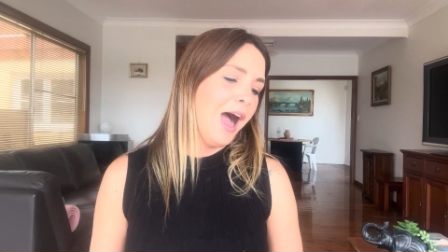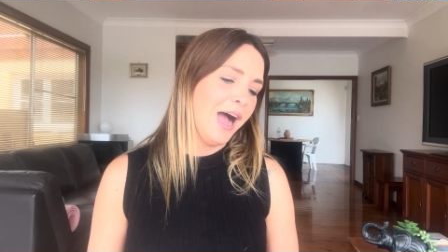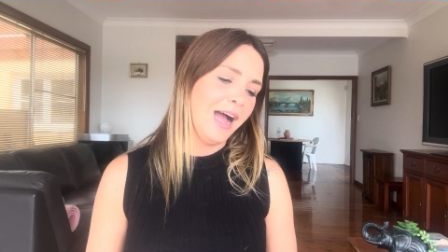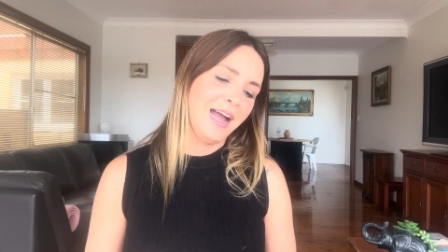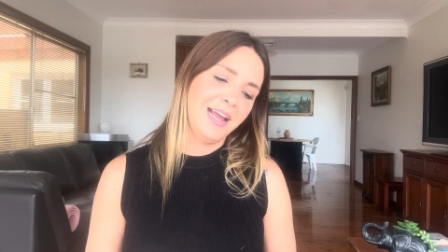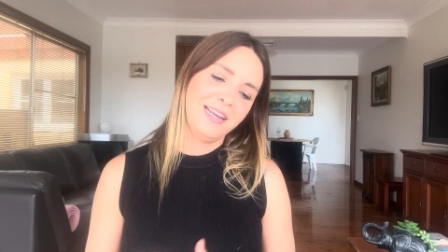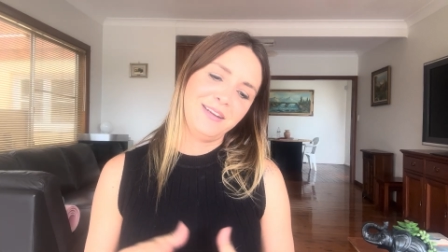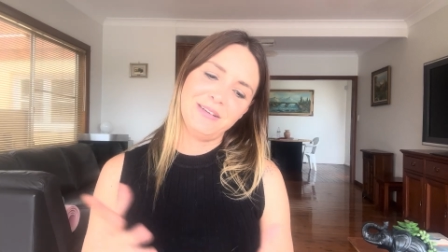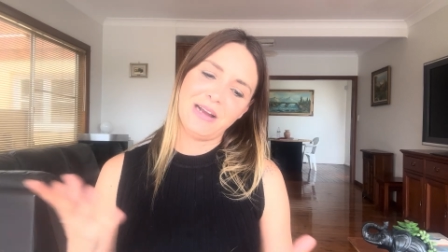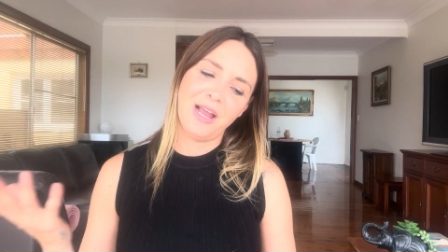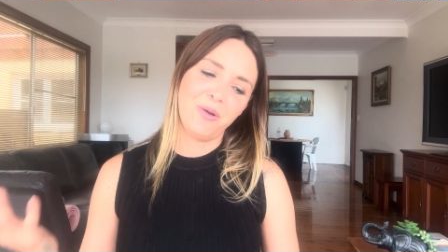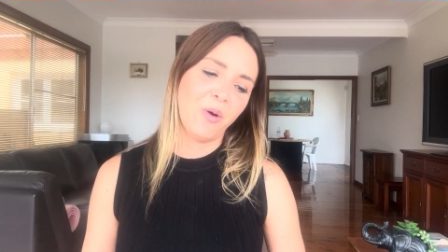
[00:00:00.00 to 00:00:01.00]

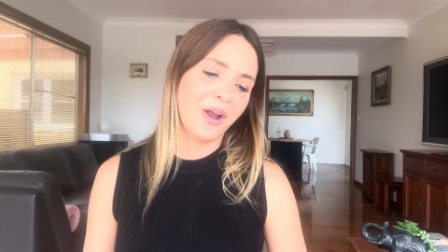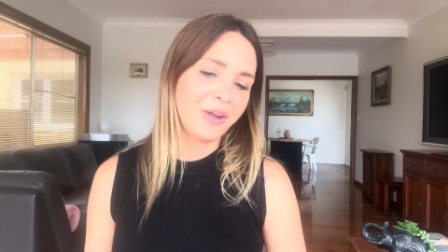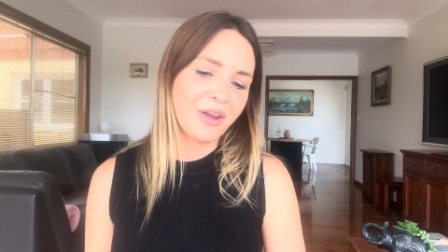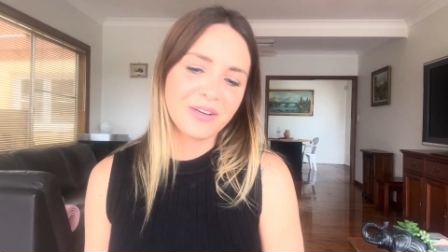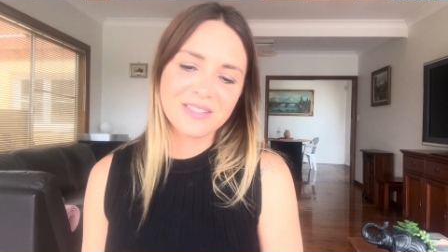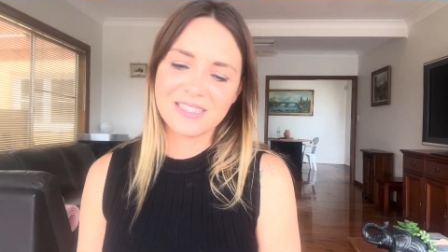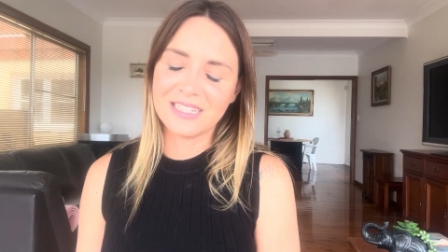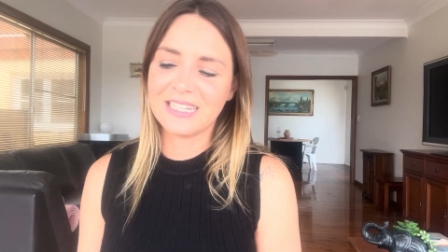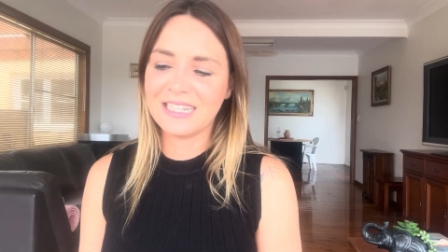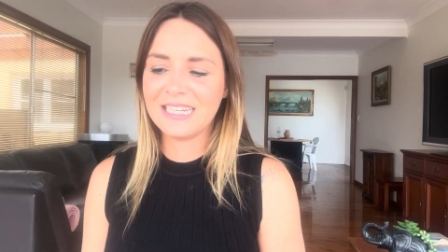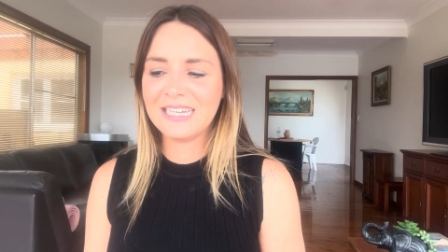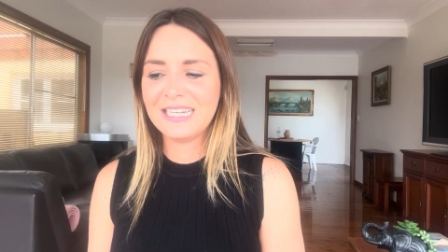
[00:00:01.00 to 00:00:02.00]
I want to go to
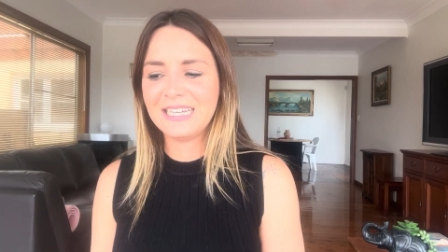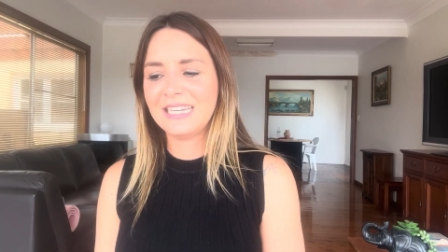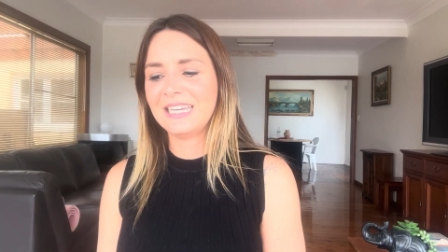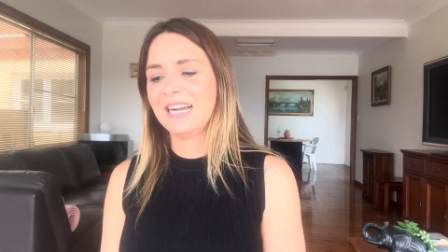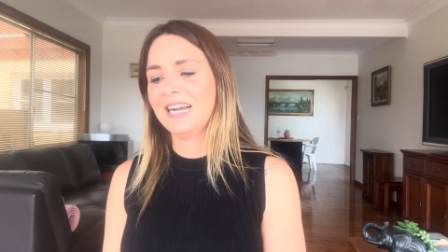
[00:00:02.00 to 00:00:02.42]
Sydney.